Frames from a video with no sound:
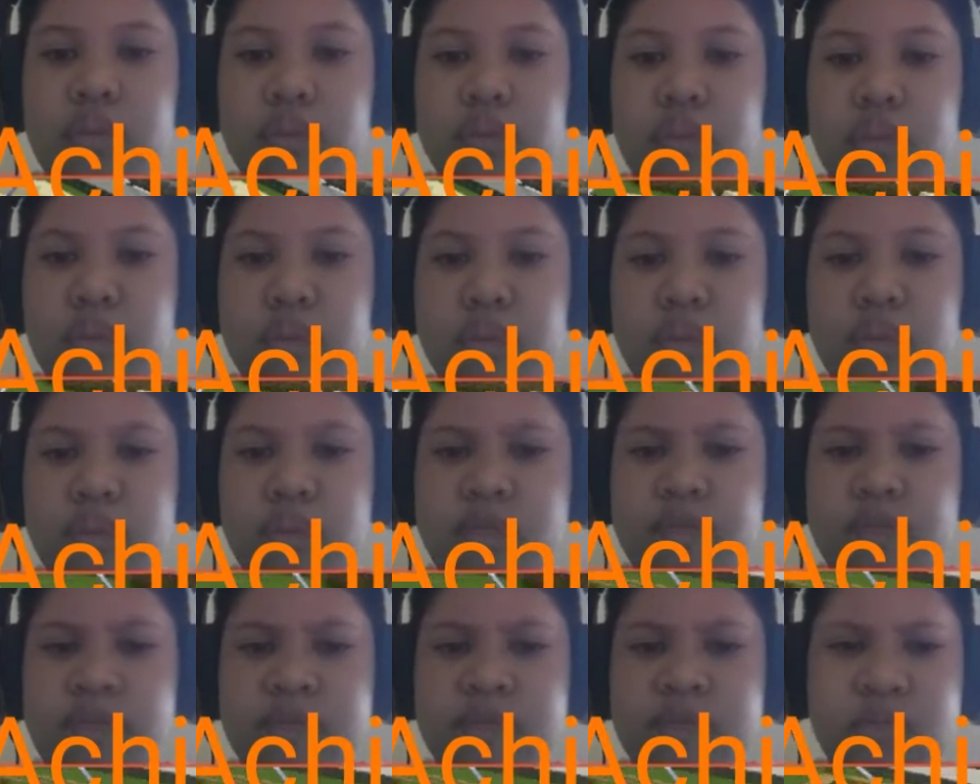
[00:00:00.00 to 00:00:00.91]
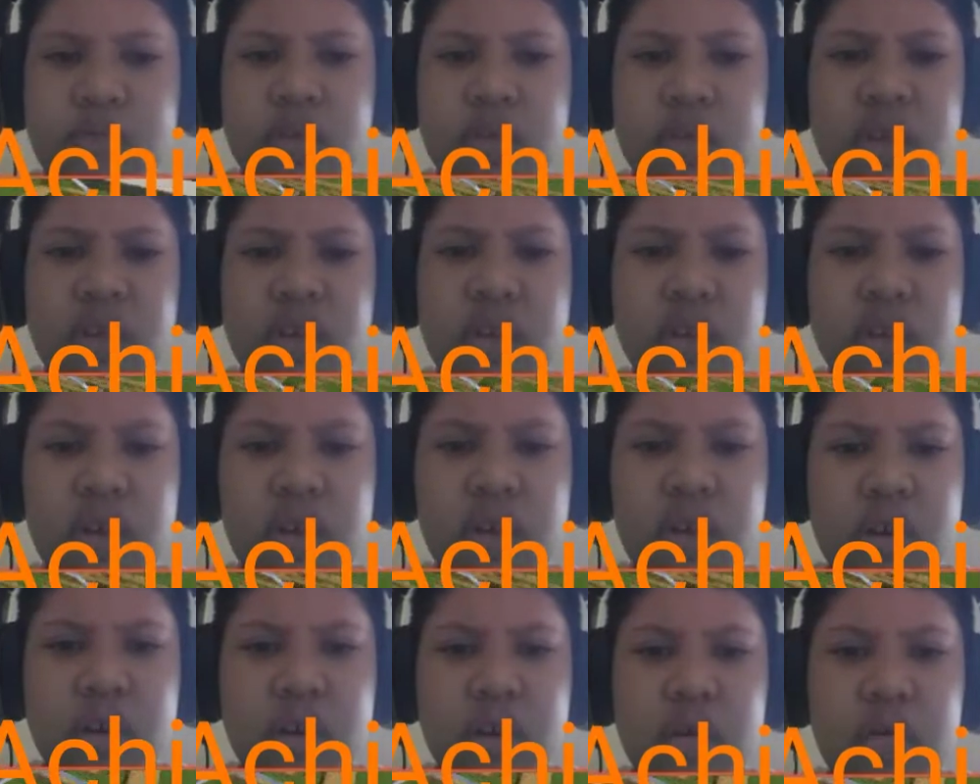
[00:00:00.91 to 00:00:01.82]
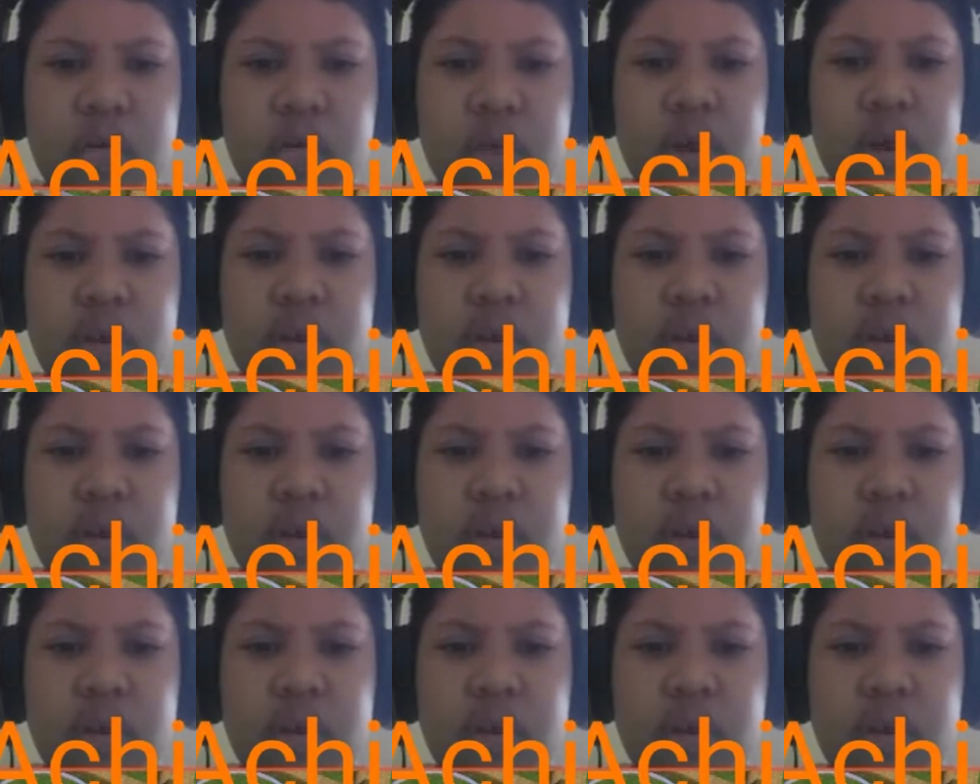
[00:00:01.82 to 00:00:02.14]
Why it's so laggy right now?